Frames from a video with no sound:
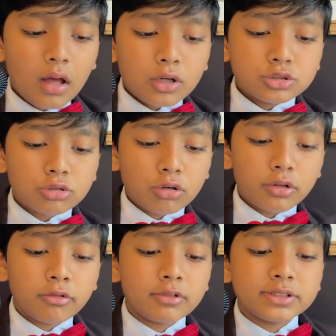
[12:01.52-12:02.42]

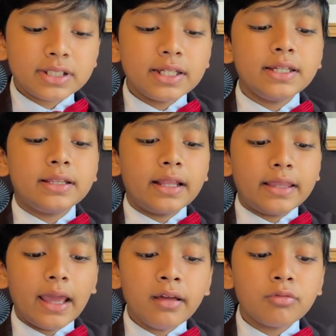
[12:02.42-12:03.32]
Sure, you will see that
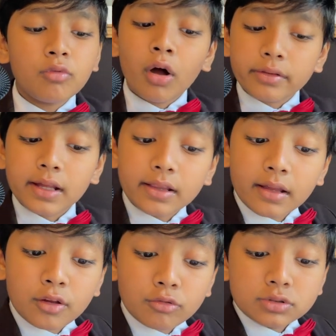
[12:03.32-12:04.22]
they want
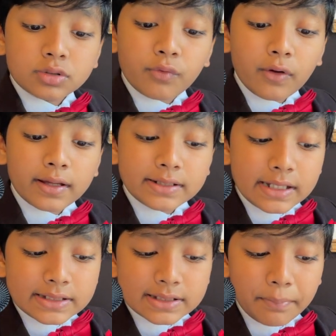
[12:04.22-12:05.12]
to use the phrase
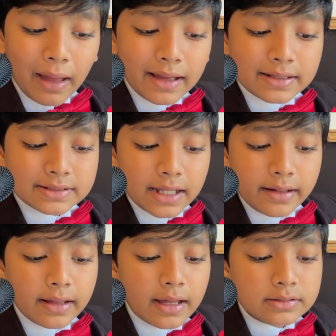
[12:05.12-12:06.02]
East
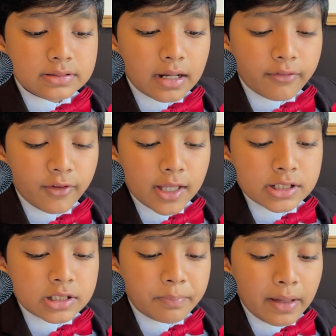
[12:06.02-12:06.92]
Pakistan instead of
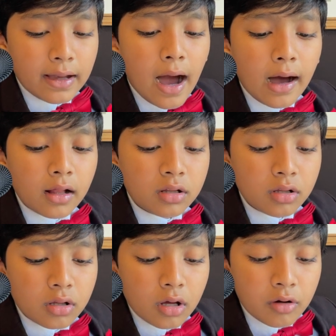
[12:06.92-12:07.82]
East Bengal.
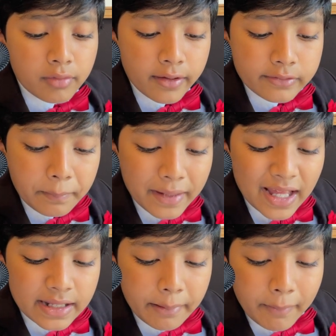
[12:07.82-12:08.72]
We have
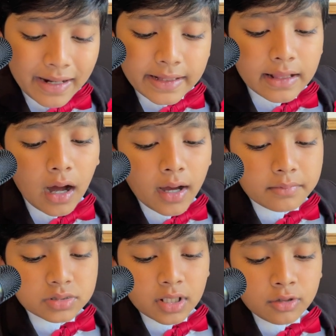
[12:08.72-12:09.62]
demanded many
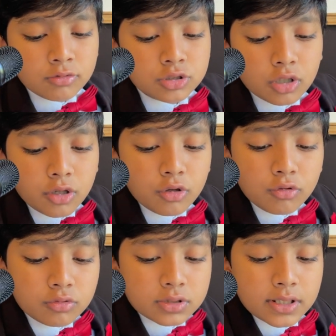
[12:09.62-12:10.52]
times that you should
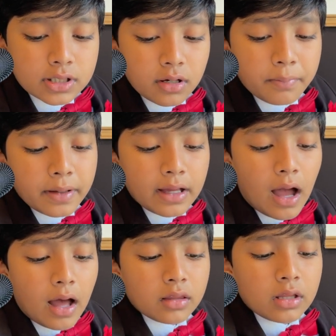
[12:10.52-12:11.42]
use uh,
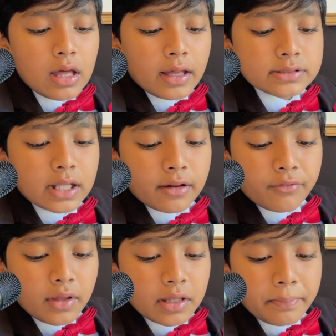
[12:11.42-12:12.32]
Bengal instead
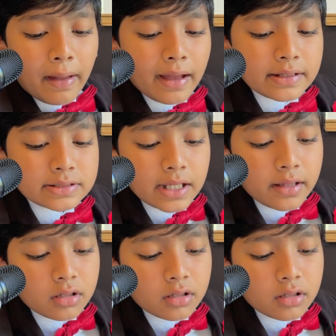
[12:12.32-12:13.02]
of East Pakistan.